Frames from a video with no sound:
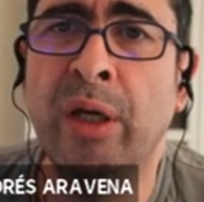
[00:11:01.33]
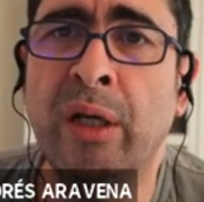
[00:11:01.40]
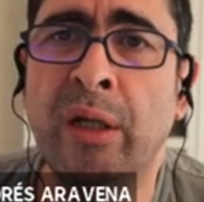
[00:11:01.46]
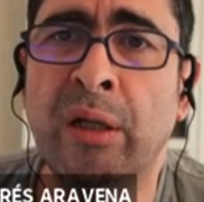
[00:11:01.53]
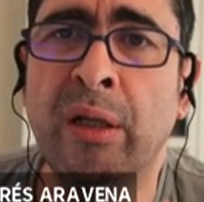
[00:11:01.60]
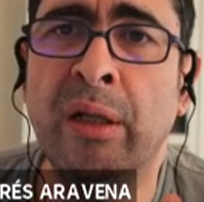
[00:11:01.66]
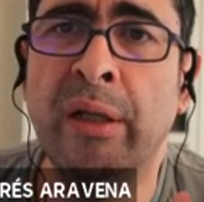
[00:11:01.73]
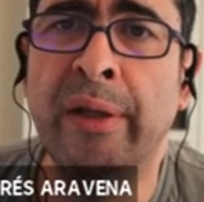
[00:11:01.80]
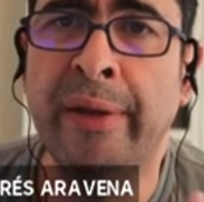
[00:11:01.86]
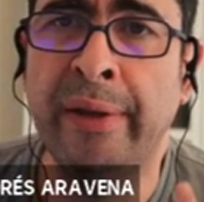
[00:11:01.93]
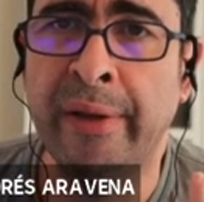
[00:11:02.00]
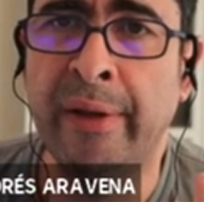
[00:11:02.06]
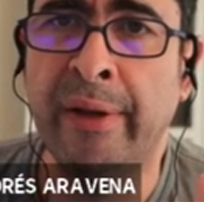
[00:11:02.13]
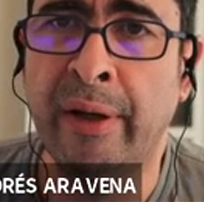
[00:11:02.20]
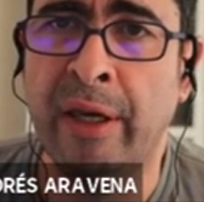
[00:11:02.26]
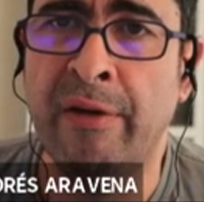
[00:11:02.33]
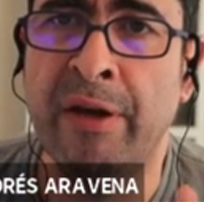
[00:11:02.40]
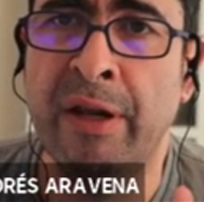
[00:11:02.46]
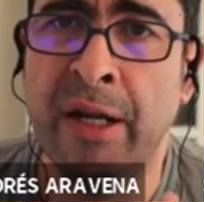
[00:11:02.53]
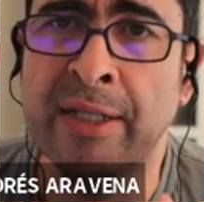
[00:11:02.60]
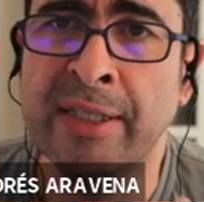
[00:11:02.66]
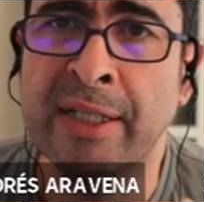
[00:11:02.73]
are
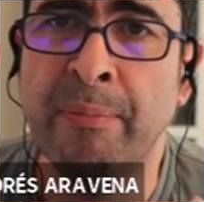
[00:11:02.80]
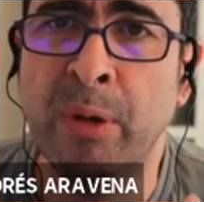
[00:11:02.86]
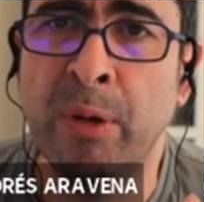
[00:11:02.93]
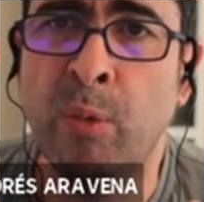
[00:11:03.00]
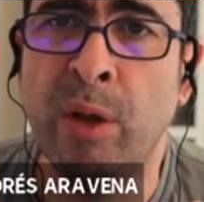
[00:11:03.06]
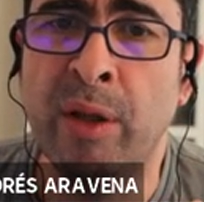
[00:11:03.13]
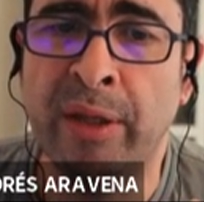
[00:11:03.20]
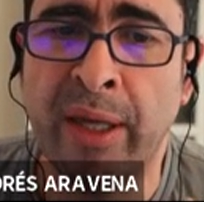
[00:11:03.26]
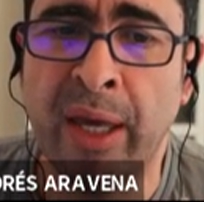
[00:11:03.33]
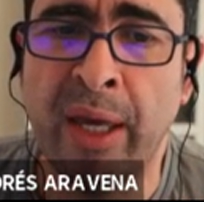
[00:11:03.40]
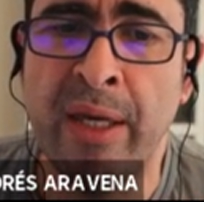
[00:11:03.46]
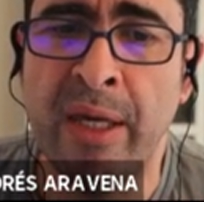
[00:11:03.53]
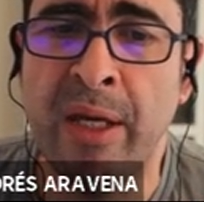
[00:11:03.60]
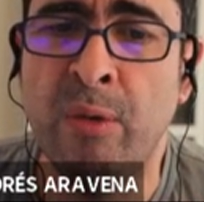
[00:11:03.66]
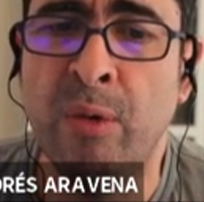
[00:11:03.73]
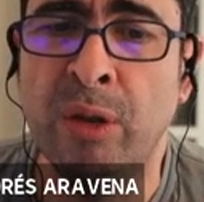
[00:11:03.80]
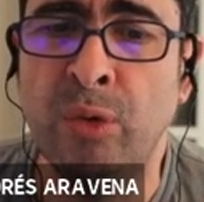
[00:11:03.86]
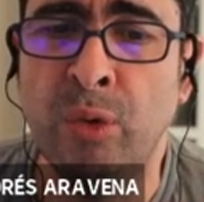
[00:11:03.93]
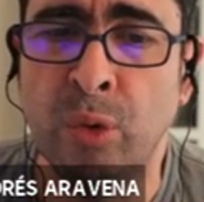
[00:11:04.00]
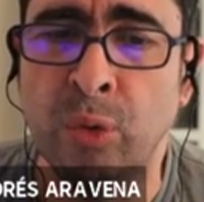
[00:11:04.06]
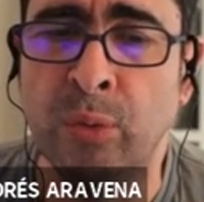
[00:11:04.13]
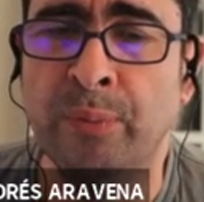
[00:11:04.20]
given an example with k equal 2.